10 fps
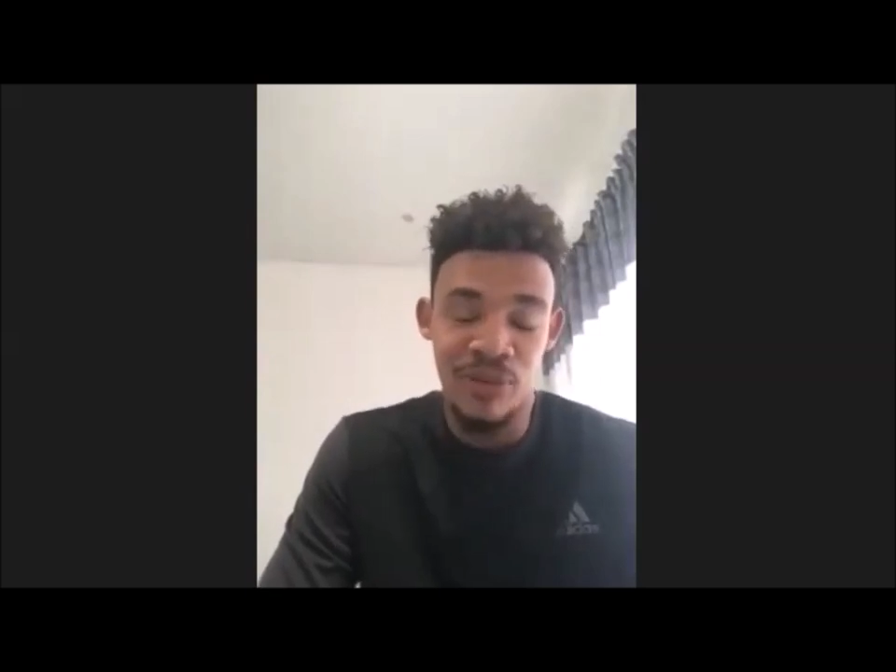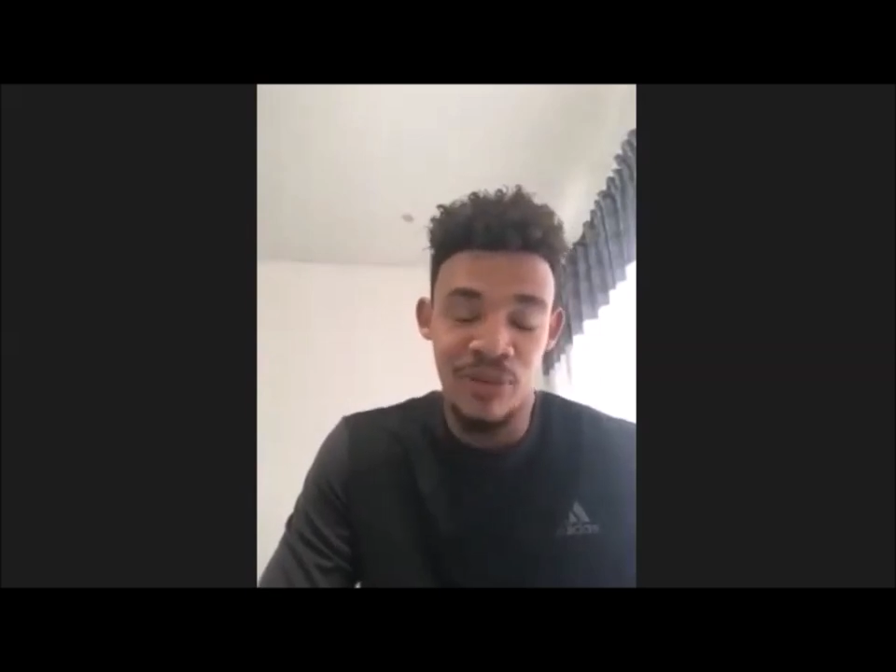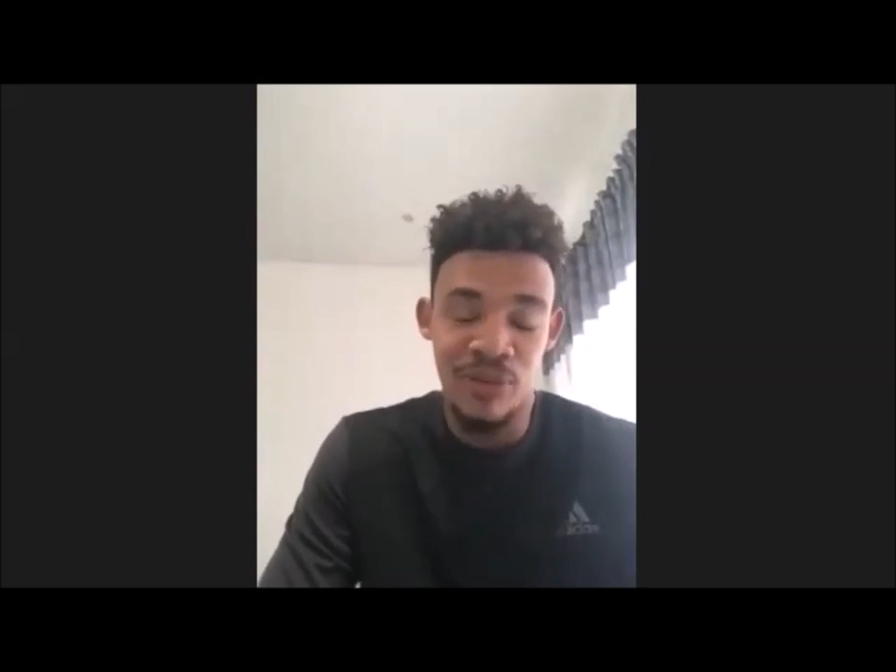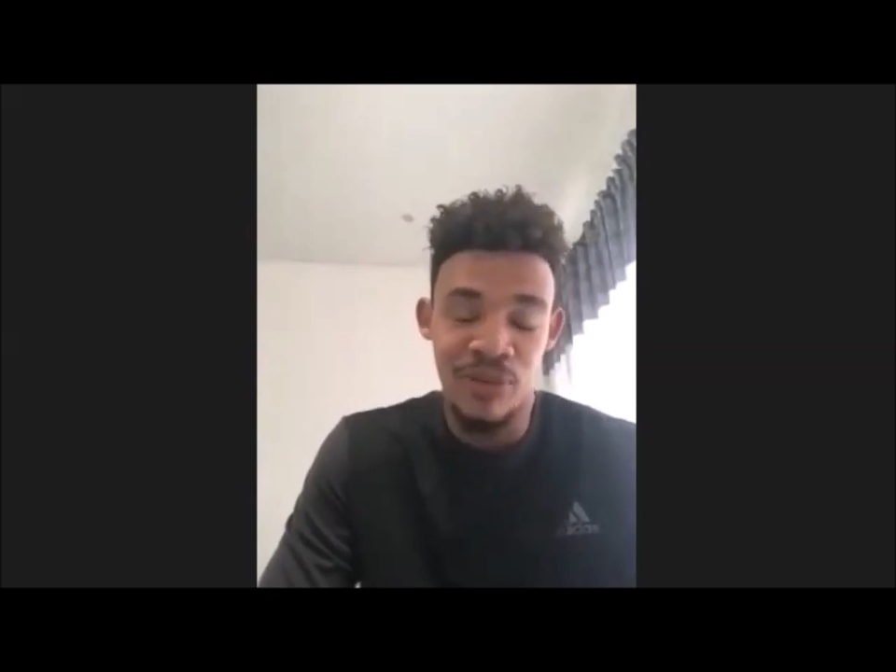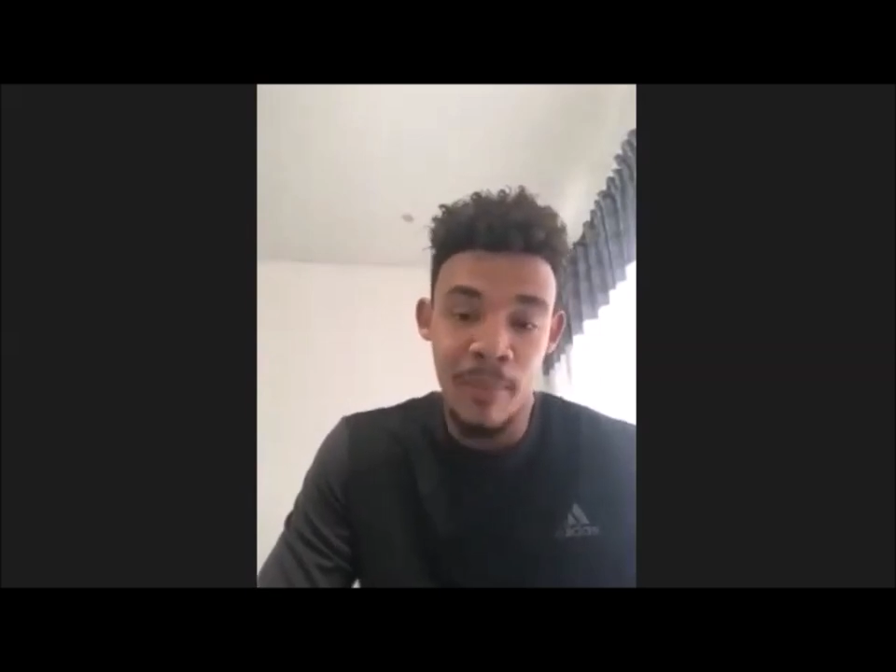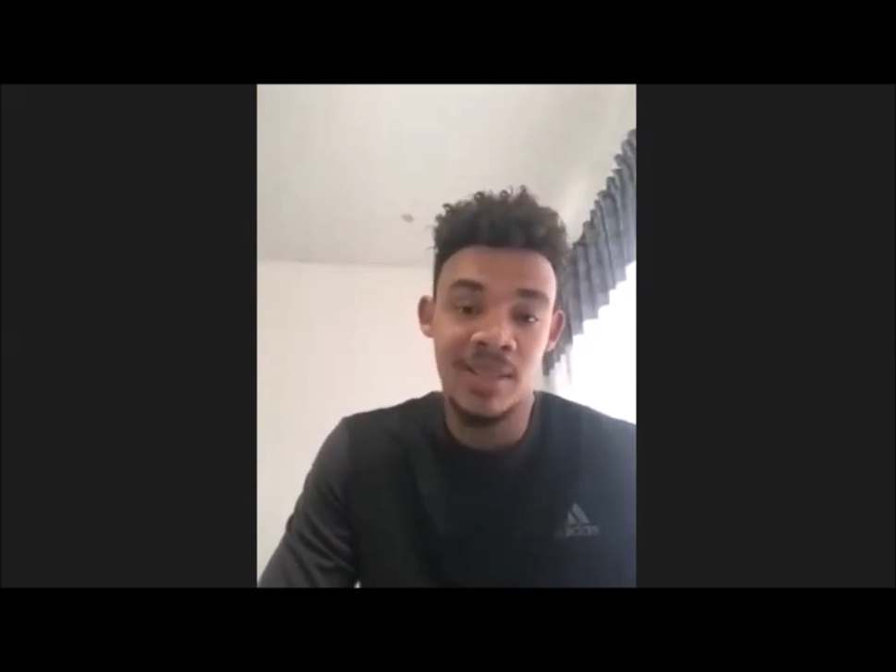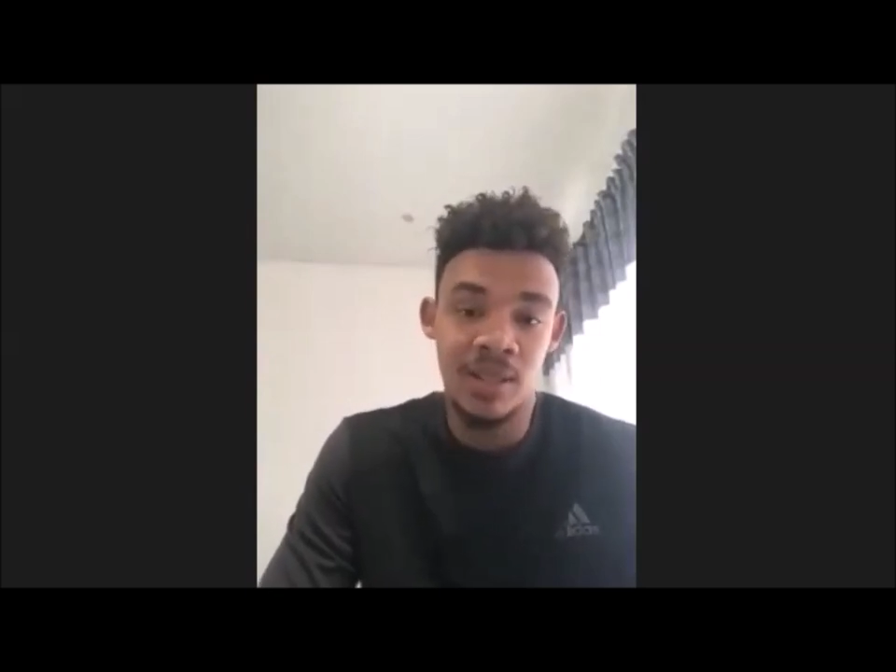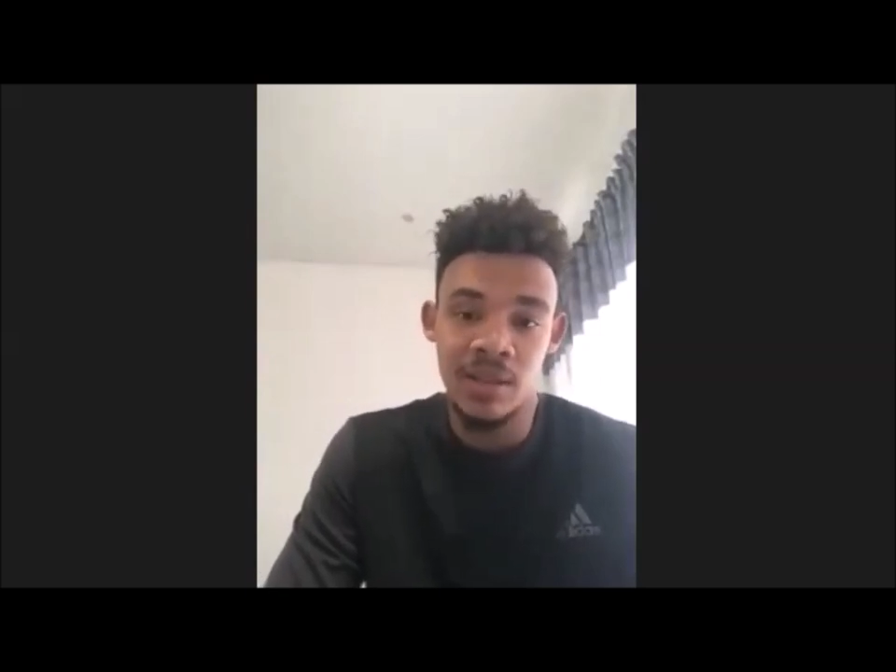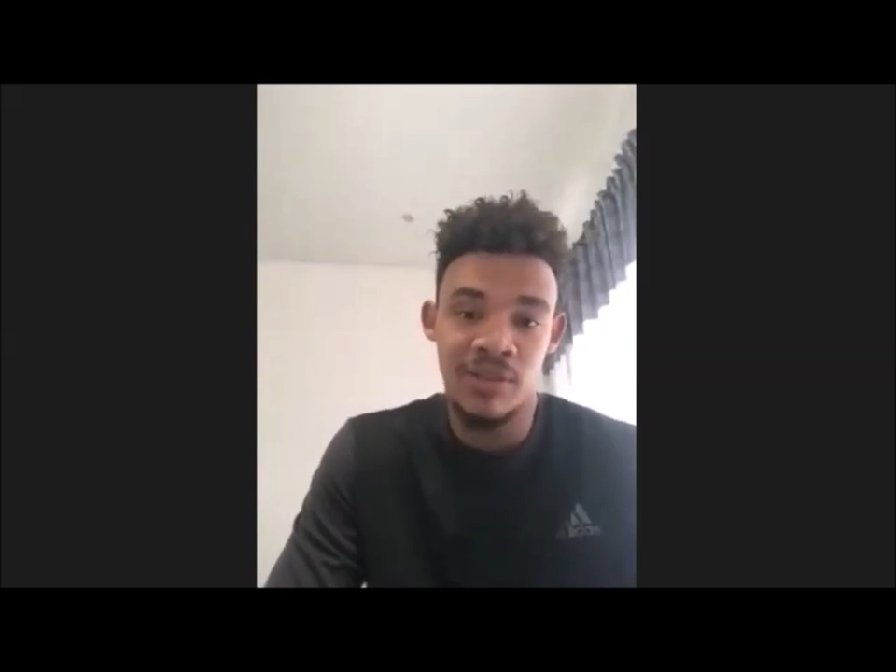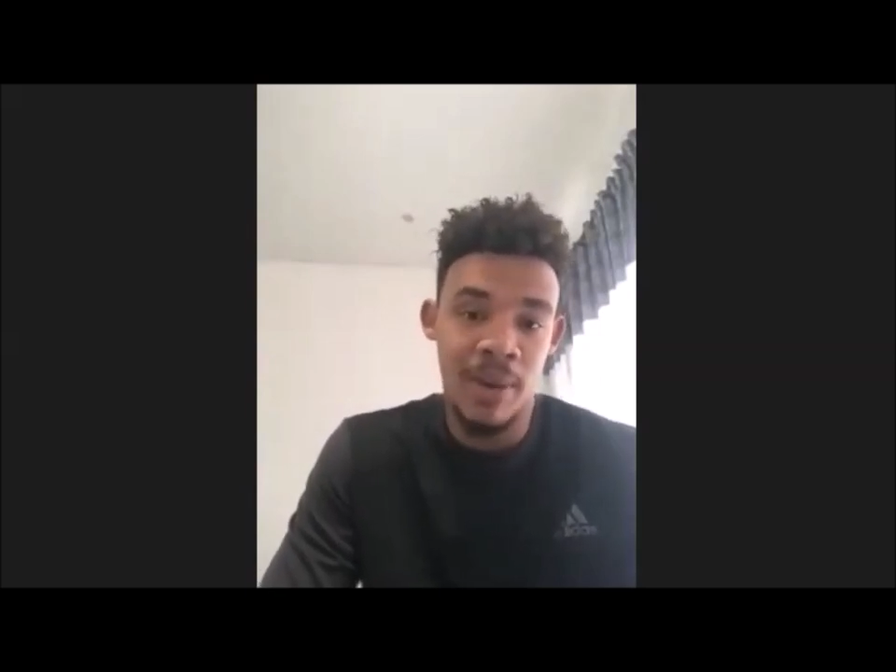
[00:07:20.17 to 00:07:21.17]
from my
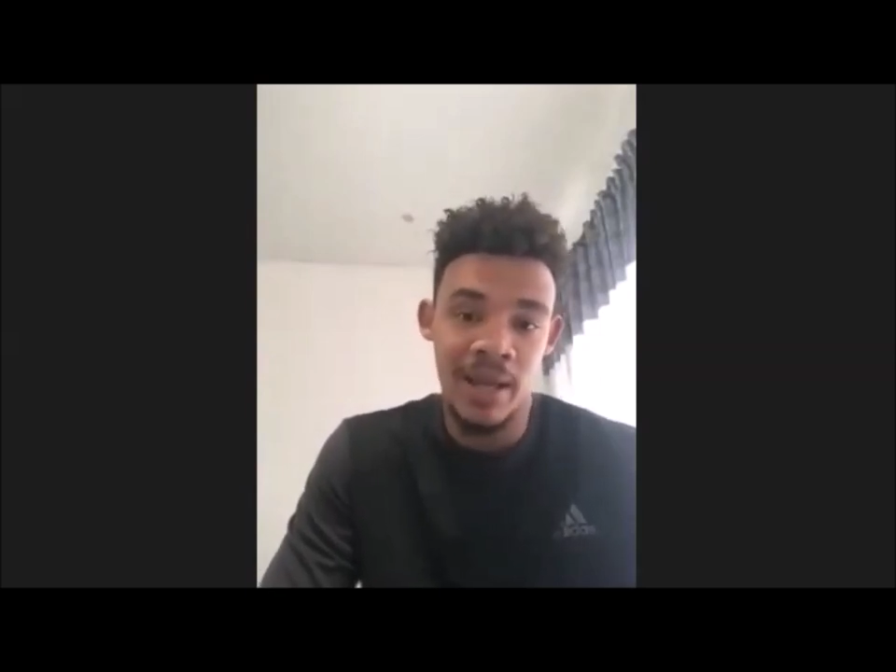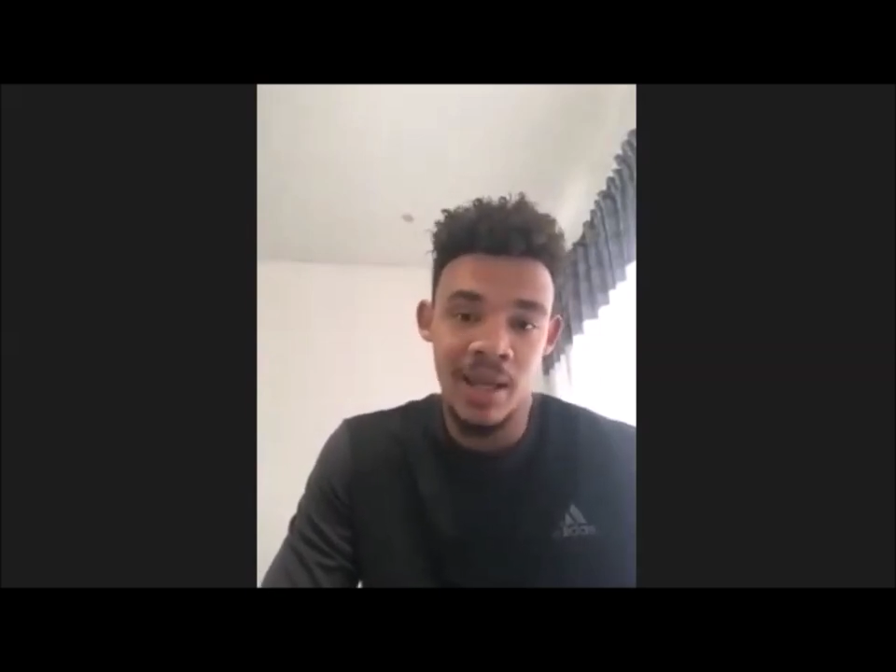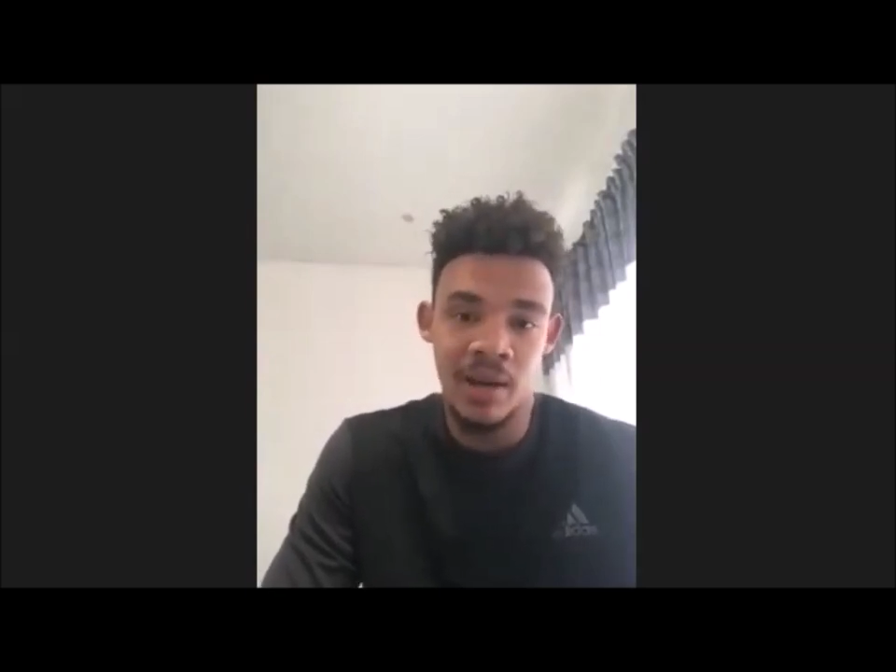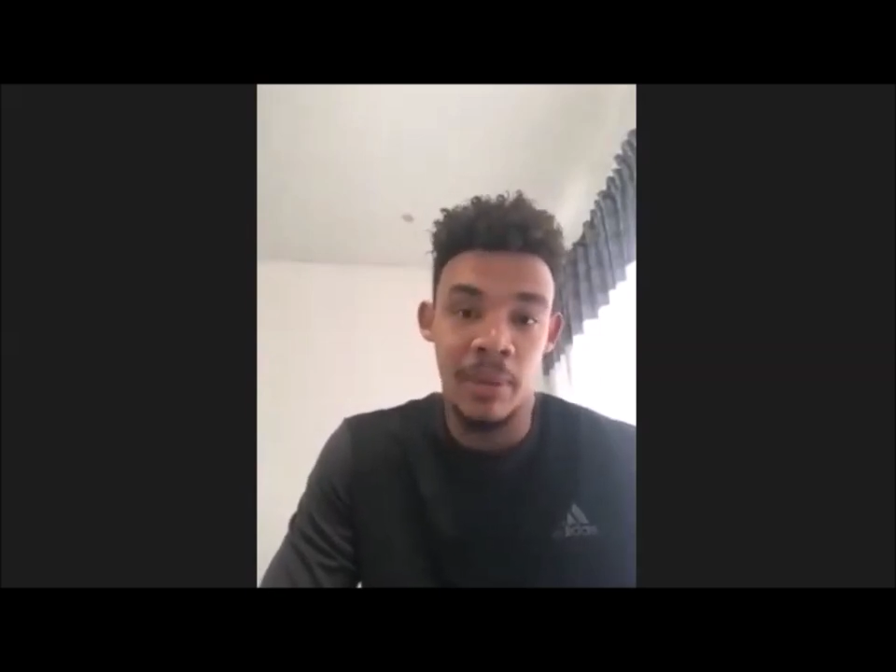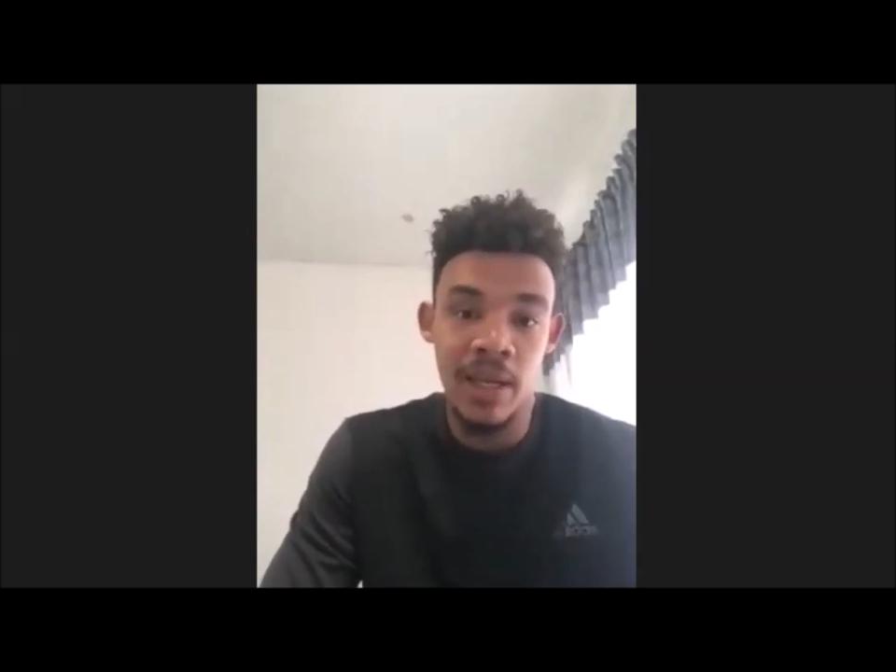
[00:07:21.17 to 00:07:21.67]
area, making it,